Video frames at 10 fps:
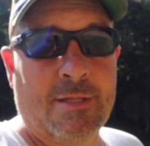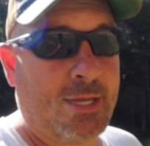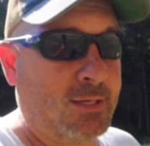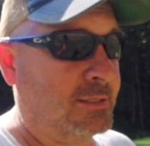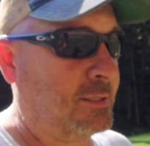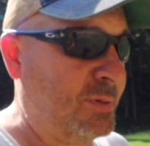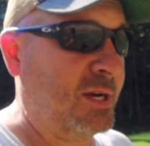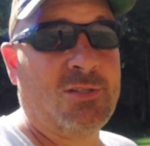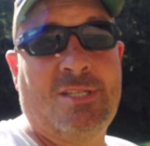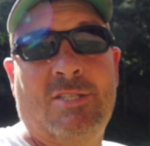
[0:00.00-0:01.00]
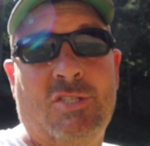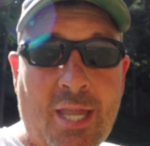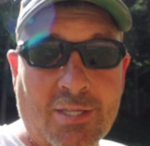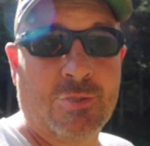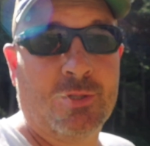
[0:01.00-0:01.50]
That has appeared since
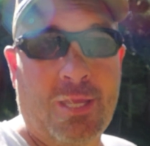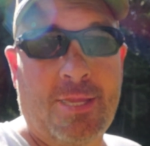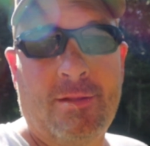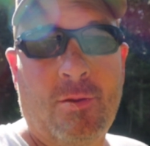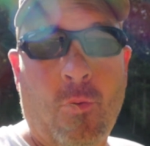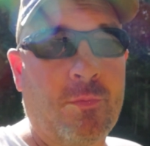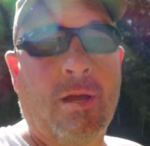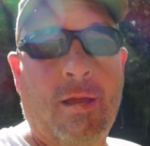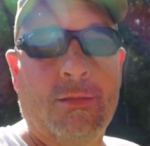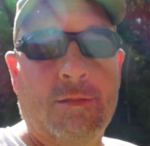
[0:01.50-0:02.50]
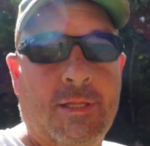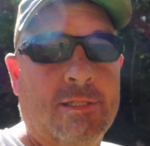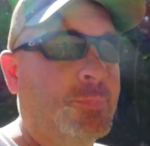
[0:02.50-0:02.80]
yesterday. Overnight, it's